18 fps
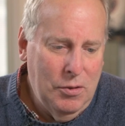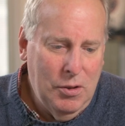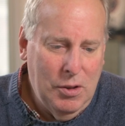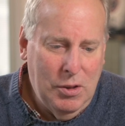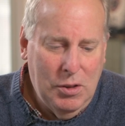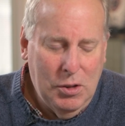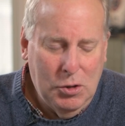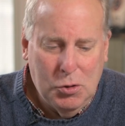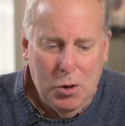
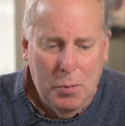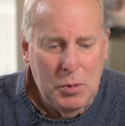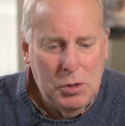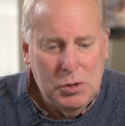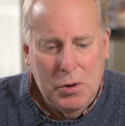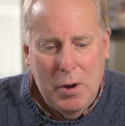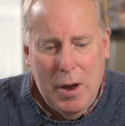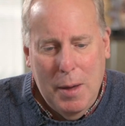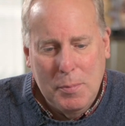the
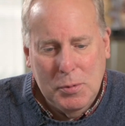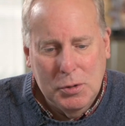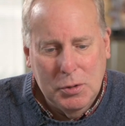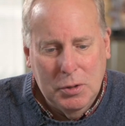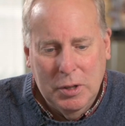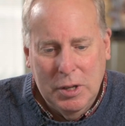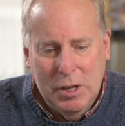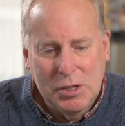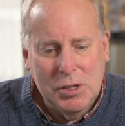treatments are
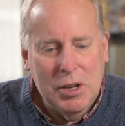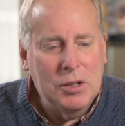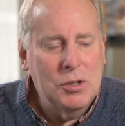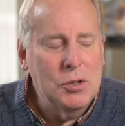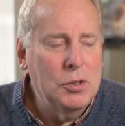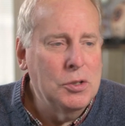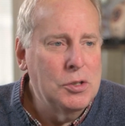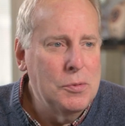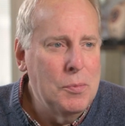absolutely
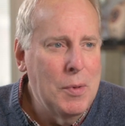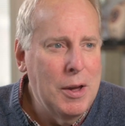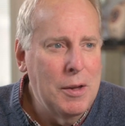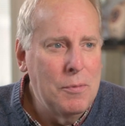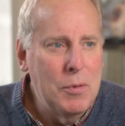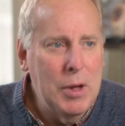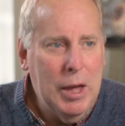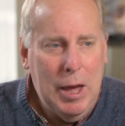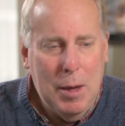essential to my
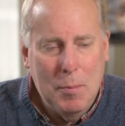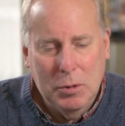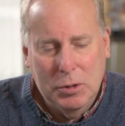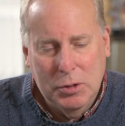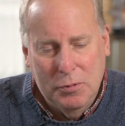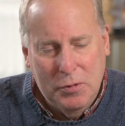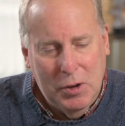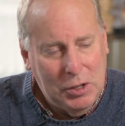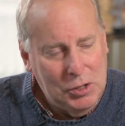being able
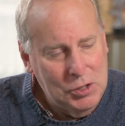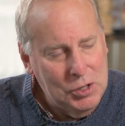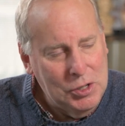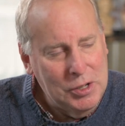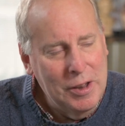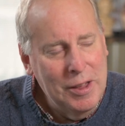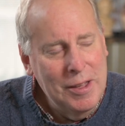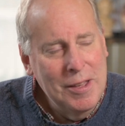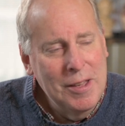to
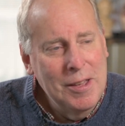function.